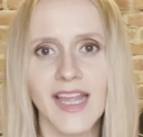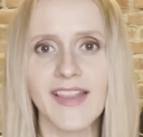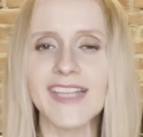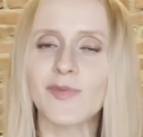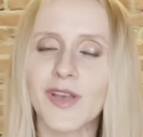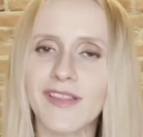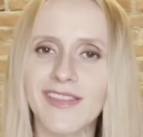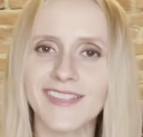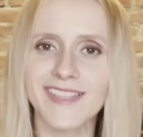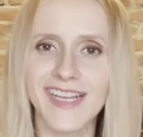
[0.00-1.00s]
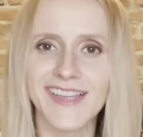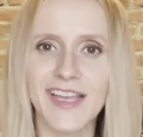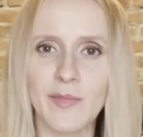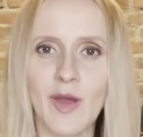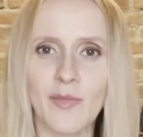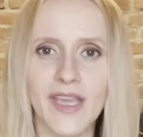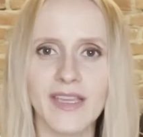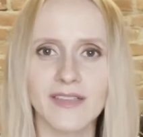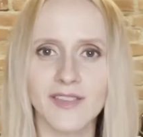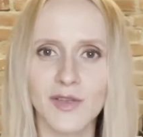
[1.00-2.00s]
and that's one of the things that I like about
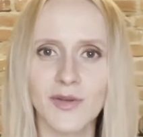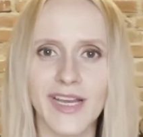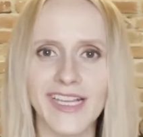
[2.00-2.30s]
making too.